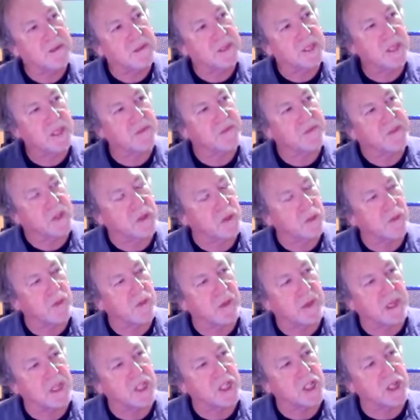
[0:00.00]
gives the
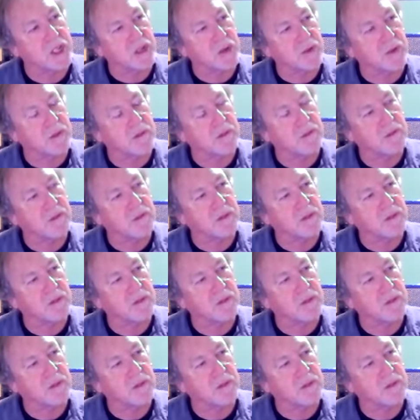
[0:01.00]
listener